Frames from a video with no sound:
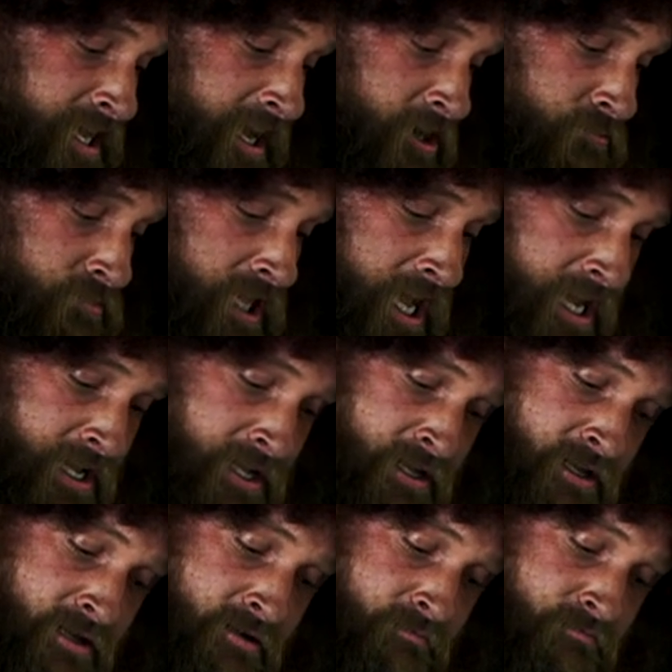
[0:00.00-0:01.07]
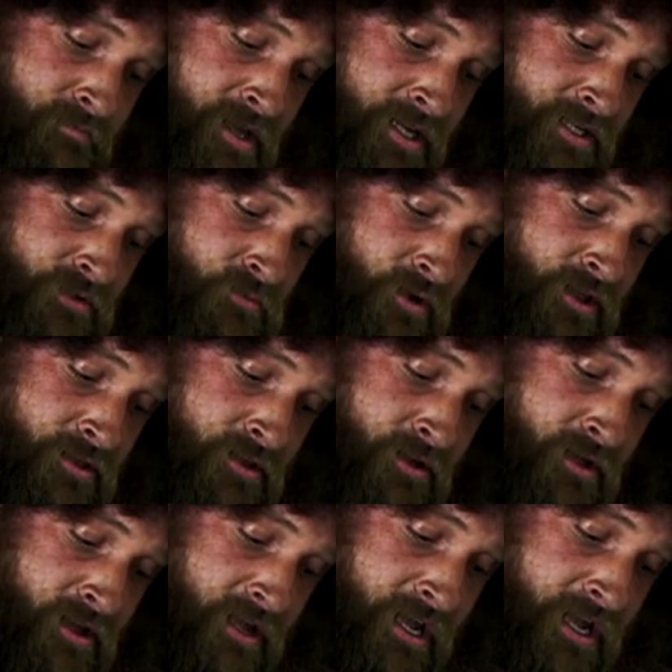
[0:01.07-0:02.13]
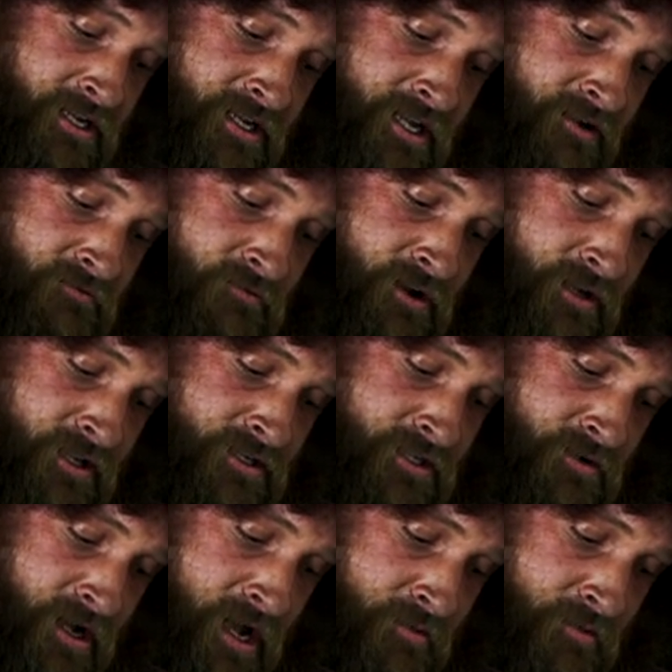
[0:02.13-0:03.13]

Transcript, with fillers: Tire Black mixed with ATF Red. Let's see what